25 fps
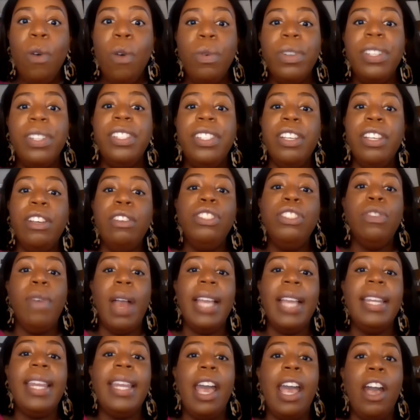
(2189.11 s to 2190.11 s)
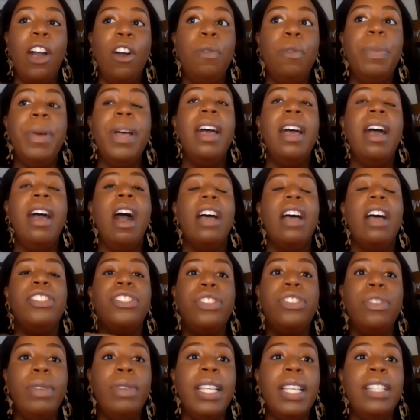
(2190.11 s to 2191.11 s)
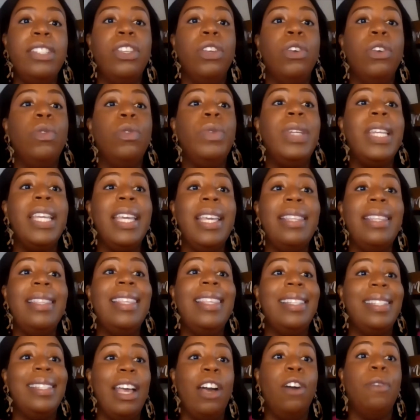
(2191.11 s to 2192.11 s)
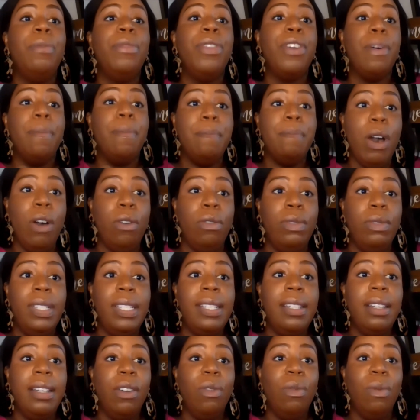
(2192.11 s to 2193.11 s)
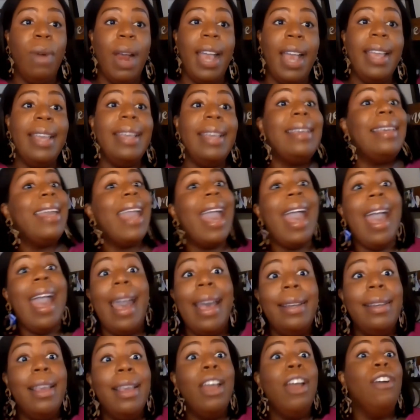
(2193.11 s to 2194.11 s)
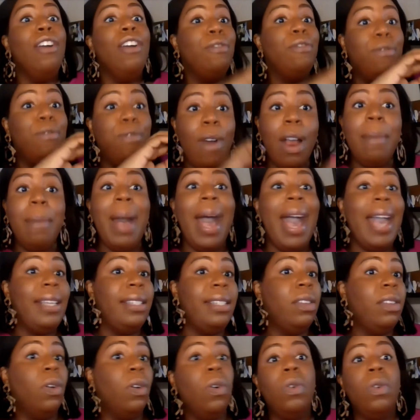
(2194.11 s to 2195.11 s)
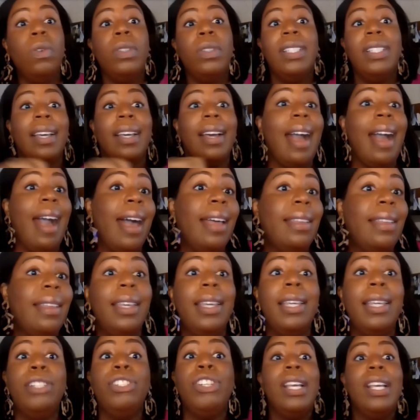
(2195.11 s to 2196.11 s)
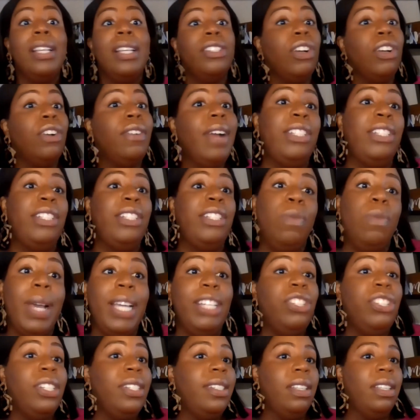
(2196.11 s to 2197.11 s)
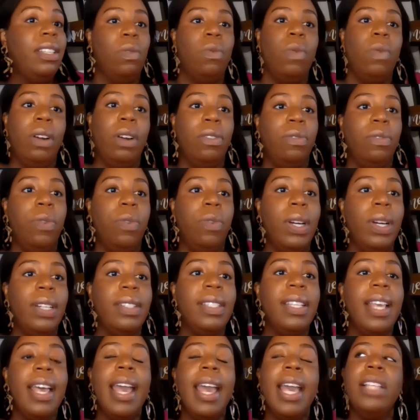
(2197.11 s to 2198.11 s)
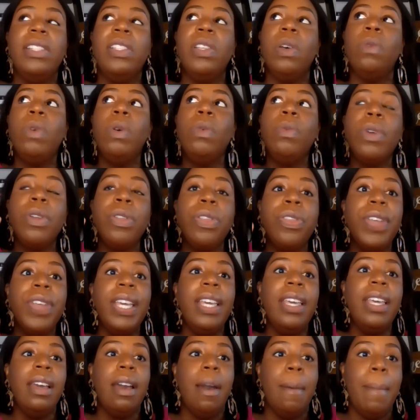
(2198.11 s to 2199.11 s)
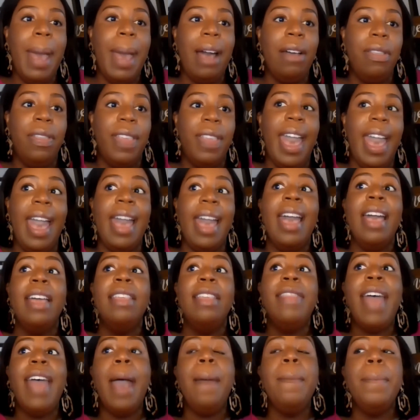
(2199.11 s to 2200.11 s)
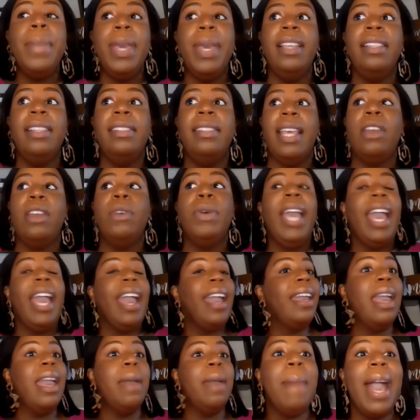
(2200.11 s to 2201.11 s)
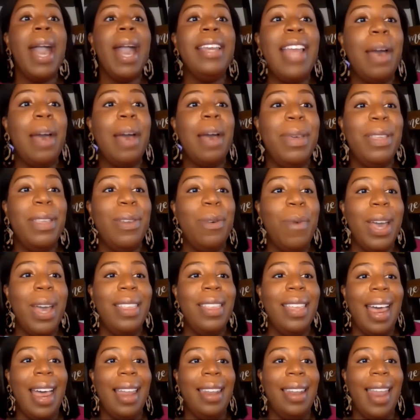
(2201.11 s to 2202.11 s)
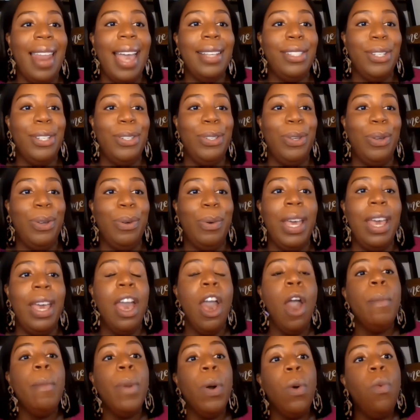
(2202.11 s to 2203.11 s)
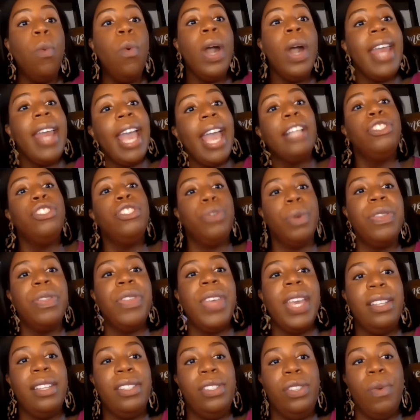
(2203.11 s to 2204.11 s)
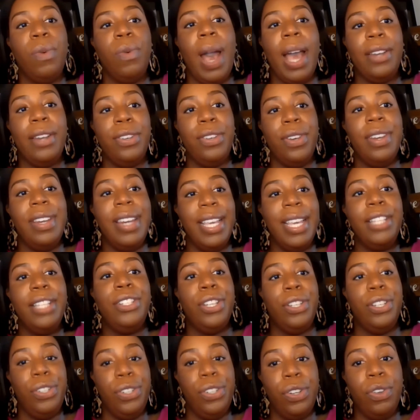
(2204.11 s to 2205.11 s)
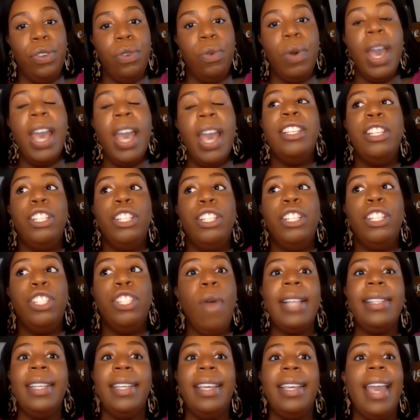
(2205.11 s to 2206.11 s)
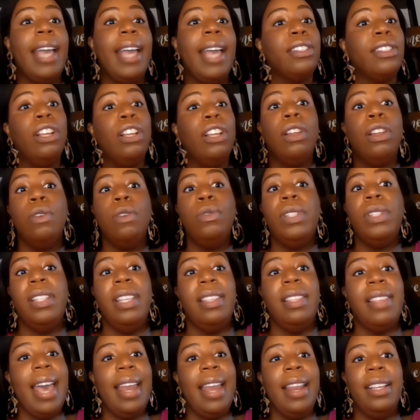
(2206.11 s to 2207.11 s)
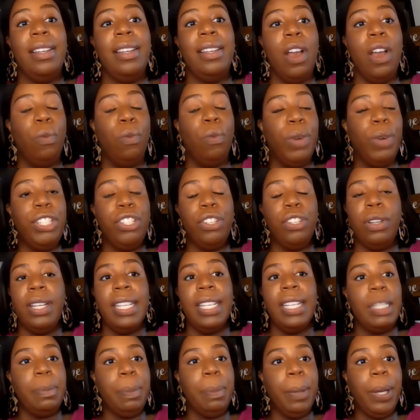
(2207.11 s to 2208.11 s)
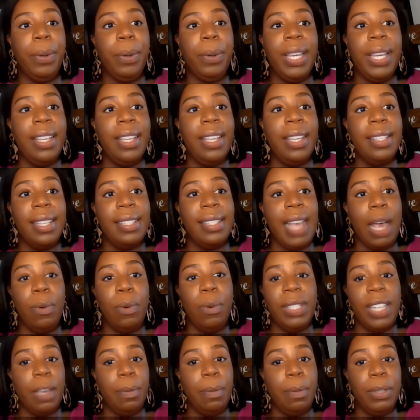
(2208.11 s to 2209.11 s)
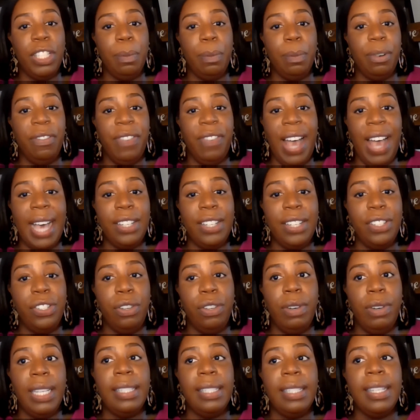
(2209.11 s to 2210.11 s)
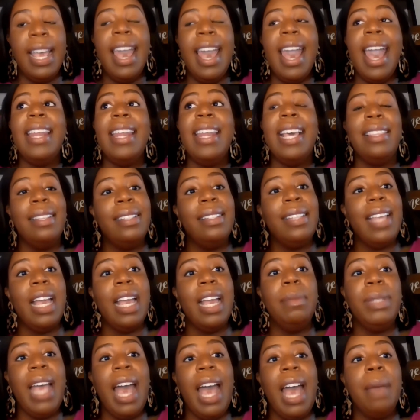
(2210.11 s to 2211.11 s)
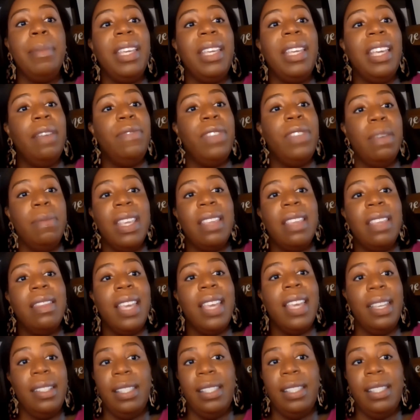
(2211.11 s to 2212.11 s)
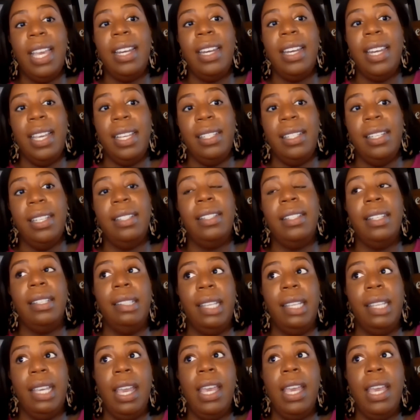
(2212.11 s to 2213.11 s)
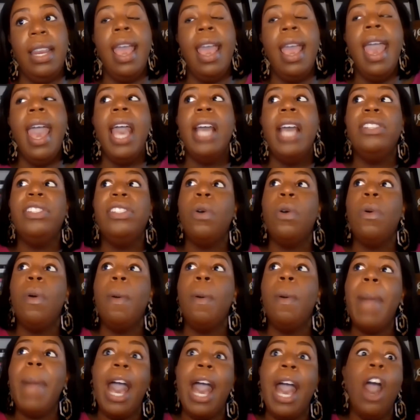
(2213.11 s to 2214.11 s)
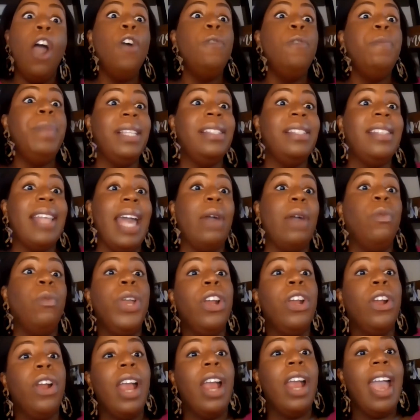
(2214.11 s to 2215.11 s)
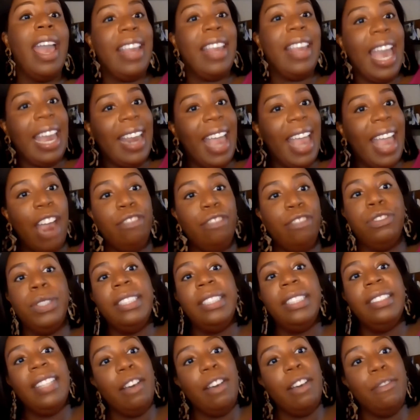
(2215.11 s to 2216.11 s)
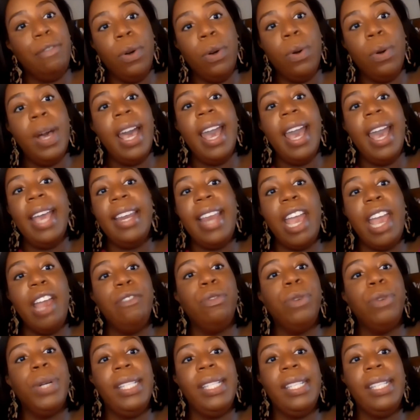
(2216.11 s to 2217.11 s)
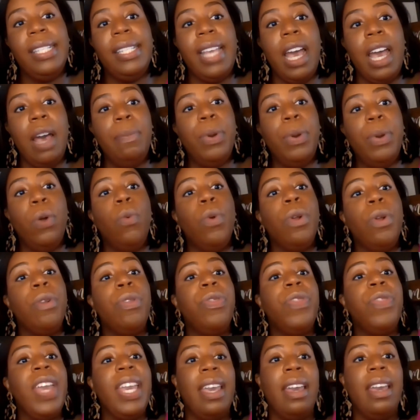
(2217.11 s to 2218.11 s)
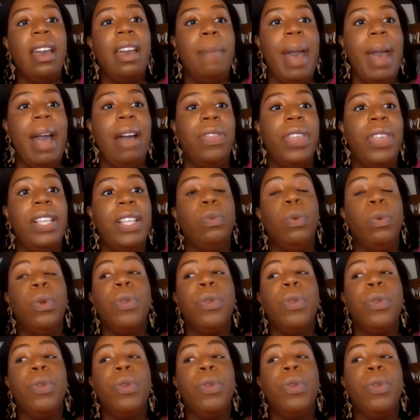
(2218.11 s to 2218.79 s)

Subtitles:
We're still trying to help students who need this help the most, right? Get from high school to college to graduation to the workforce. And so when we're thinking about that, that means that, okay, it might not be the way that I like to do it, but what extra things do I need to do to try to get as close to that original experience as I was able to provide students, and at the same time, give them the things that they need to succeed. And so my hope is that we're at every level and every step, we're thinking about this.